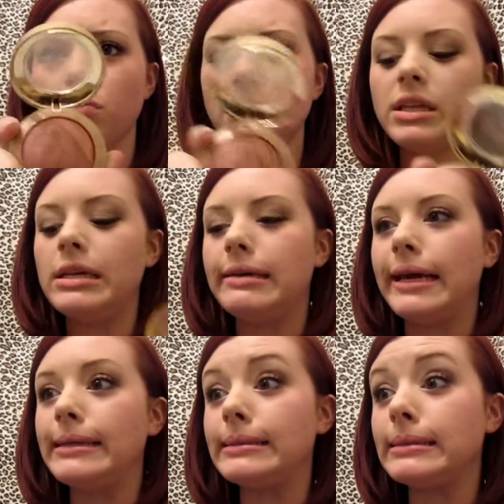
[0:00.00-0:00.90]
a really
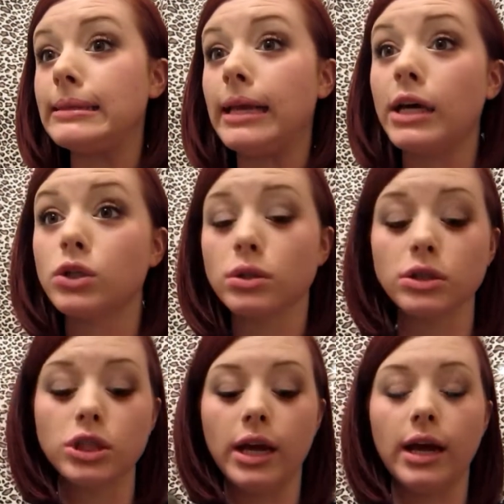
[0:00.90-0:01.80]
nice natural
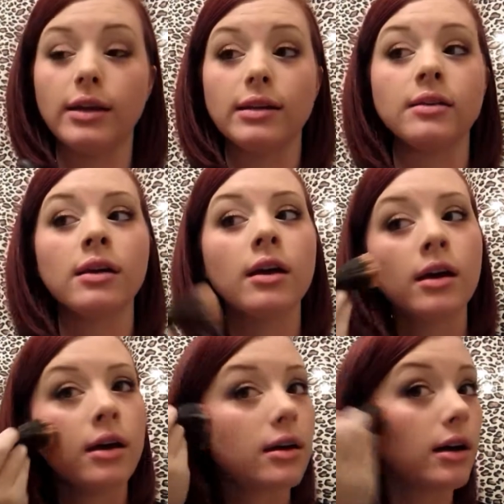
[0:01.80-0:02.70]
shade, and
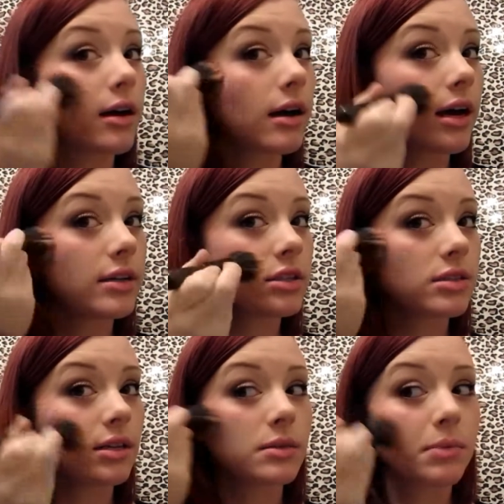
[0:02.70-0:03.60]
I
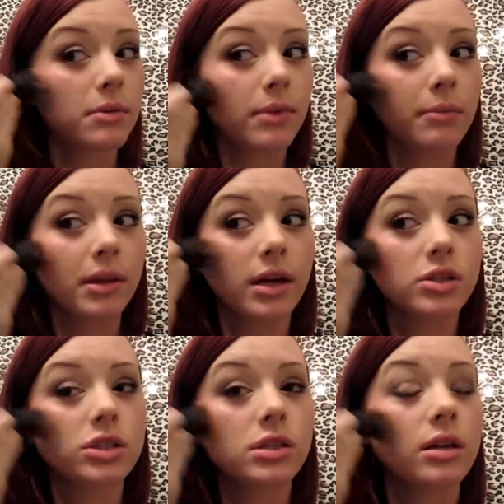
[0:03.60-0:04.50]
just like to put my
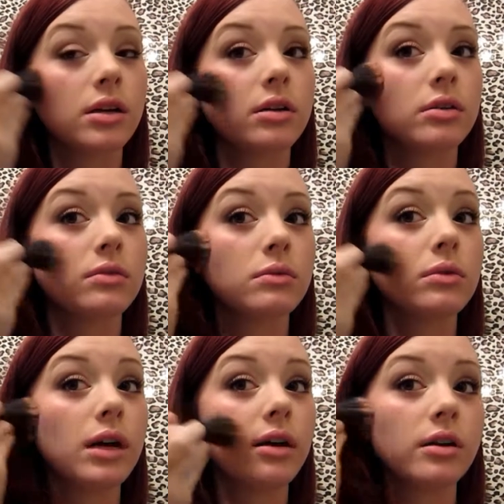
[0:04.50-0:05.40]
blush like
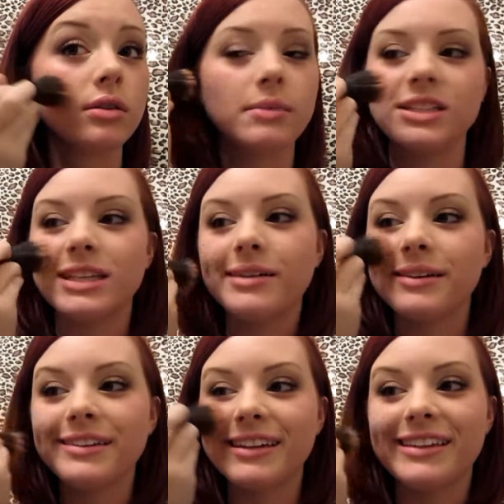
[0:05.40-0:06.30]
right under my
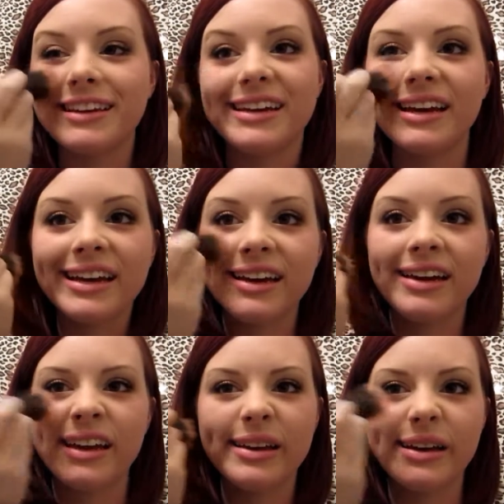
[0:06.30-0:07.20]
cheekbone, and then I
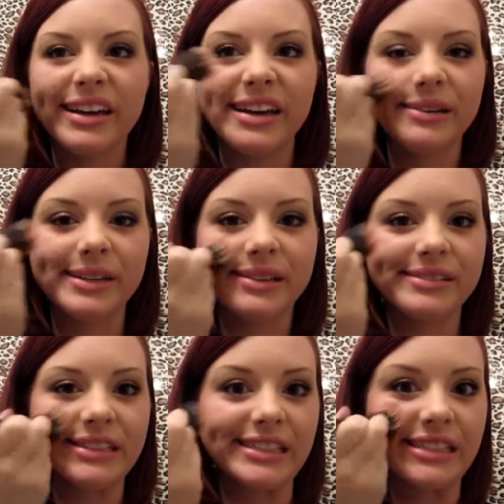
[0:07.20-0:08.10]

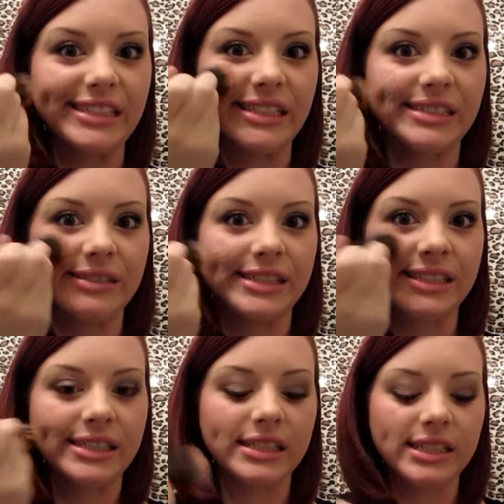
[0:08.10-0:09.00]
have a little on
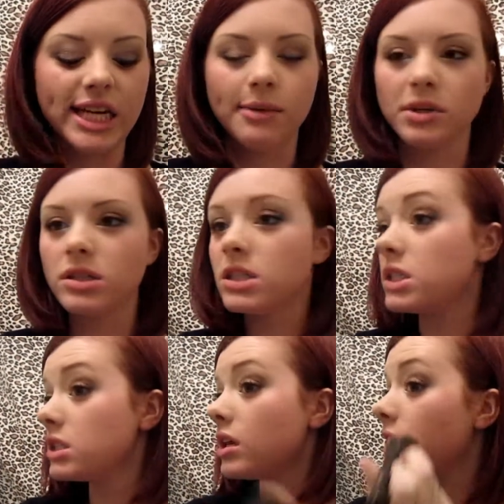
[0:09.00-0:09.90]

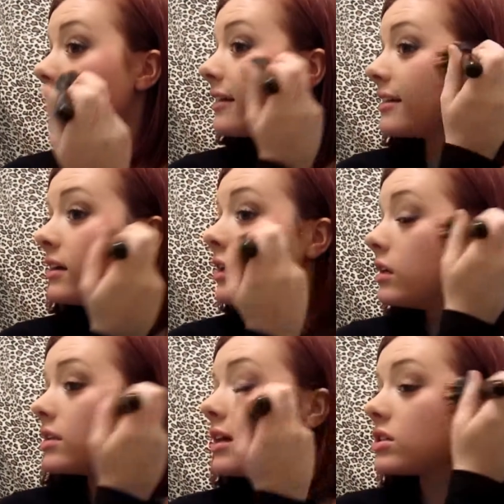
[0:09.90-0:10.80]
apples.
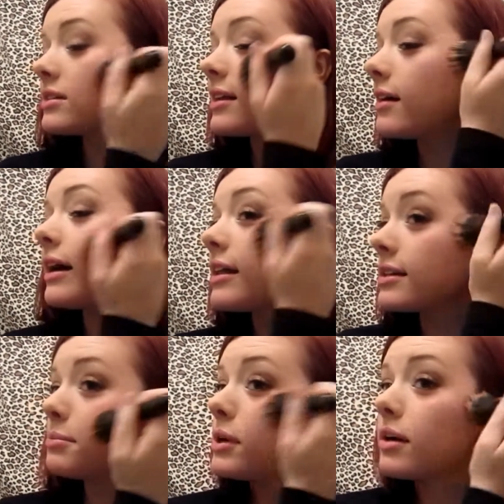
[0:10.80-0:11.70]
that's just how I
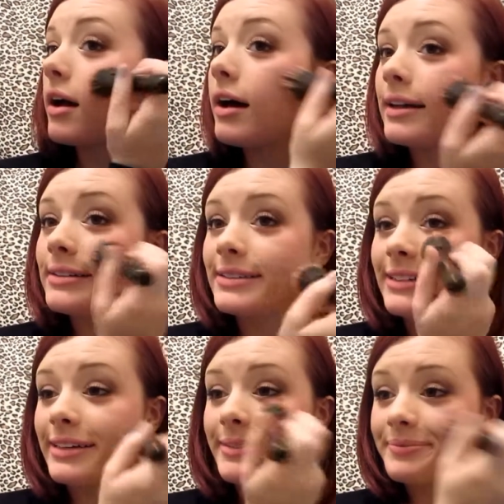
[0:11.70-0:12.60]
like to put it on,
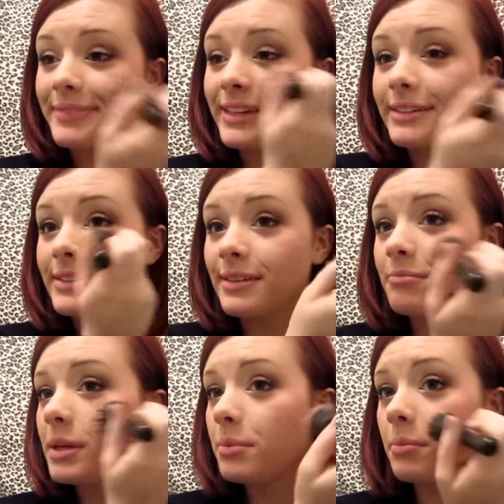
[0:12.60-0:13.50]
you know. I know
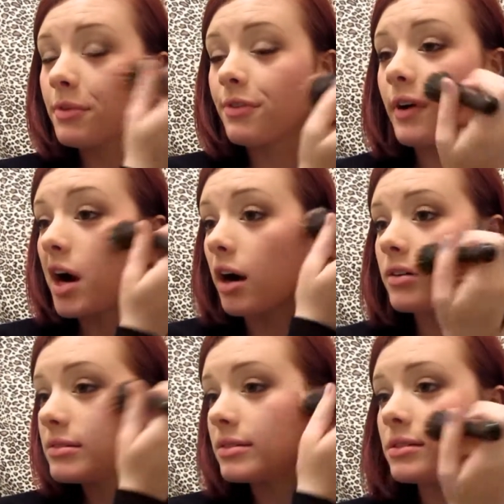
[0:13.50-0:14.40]
some people
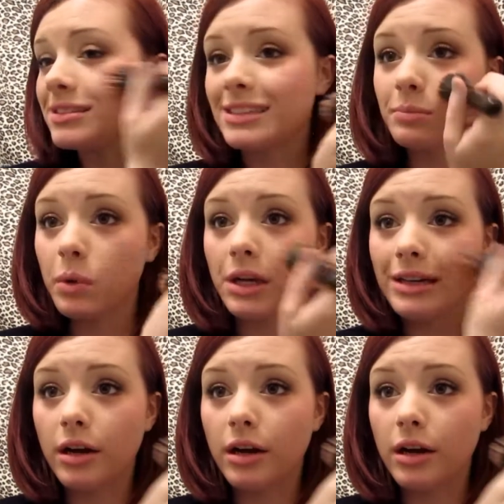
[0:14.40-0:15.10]
prefer just putting